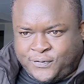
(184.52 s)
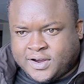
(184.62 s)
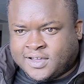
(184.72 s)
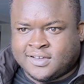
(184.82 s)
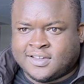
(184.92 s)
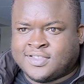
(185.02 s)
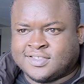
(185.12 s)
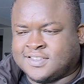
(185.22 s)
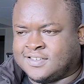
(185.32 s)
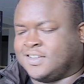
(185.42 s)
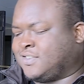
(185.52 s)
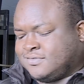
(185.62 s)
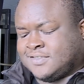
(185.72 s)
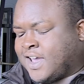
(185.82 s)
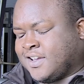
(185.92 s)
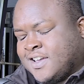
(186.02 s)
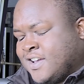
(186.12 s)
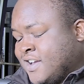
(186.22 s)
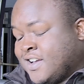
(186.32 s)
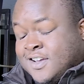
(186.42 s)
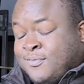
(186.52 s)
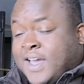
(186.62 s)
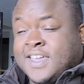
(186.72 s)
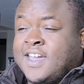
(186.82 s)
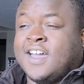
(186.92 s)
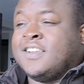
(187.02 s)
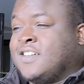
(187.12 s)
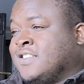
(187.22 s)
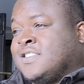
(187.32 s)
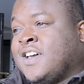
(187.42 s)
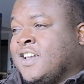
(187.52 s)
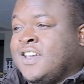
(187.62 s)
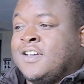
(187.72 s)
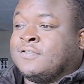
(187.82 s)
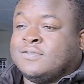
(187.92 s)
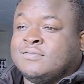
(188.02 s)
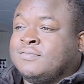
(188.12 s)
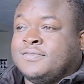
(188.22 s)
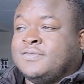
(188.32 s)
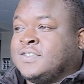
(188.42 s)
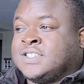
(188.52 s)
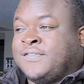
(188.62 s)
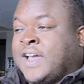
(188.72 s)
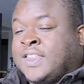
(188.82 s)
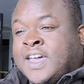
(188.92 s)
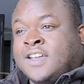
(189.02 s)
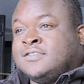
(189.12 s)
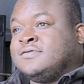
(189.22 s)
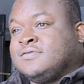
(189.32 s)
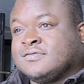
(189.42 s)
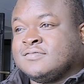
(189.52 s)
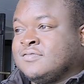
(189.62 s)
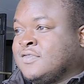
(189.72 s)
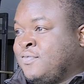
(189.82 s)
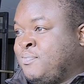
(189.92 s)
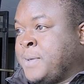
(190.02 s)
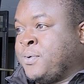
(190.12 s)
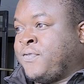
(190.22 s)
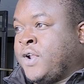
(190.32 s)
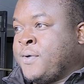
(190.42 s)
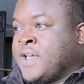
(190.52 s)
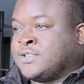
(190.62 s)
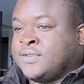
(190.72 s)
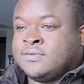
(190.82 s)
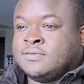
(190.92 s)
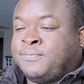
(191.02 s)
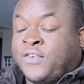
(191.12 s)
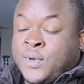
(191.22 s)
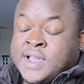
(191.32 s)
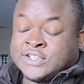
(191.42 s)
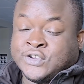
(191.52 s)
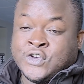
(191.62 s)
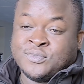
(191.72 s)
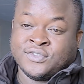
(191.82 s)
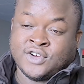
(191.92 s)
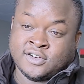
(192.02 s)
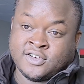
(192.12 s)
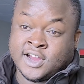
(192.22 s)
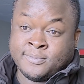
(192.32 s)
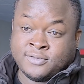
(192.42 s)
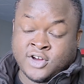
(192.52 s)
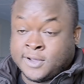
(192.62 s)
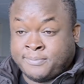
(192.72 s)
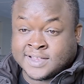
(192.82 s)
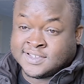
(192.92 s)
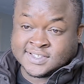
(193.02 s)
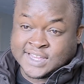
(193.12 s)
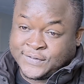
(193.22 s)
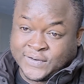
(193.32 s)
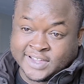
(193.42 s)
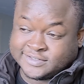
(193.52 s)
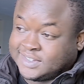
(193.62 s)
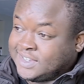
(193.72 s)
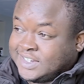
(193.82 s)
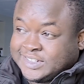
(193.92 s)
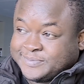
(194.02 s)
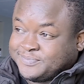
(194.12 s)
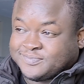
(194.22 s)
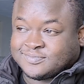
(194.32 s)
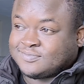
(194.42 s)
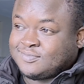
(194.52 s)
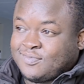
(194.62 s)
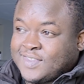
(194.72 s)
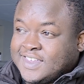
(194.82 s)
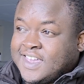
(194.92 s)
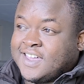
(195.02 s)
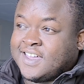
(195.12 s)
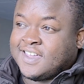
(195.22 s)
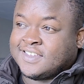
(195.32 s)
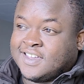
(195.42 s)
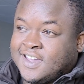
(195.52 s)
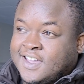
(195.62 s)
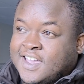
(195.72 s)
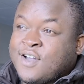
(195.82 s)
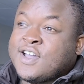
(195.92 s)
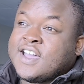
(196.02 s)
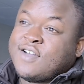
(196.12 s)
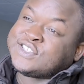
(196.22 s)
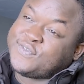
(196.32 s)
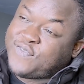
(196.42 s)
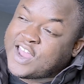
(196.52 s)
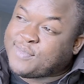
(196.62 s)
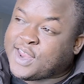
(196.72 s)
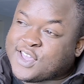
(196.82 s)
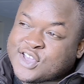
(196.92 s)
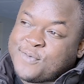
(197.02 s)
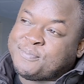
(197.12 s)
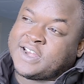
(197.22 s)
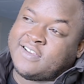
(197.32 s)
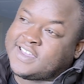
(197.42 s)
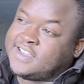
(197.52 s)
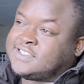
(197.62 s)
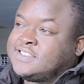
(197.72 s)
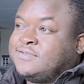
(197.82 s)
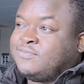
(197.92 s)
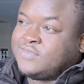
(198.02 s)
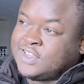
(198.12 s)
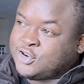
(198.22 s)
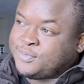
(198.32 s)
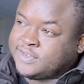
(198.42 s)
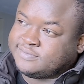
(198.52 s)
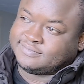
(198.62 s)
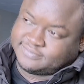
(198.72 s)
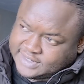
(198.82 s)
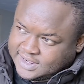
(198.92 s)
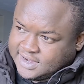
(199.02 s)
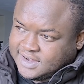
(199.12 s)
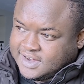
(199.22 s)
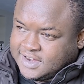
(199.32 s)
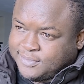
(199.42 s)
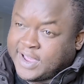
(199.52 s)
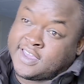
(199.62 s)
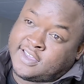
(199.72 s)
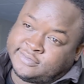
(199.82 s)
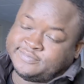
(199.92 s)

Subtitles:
free. And like, but yeah, it's like, yeah, stuff like that. People following us home with cricket bats and stuff. Like, yeah. Well, it wasn't fun, but it got better, I guess, a little bit. But yeah.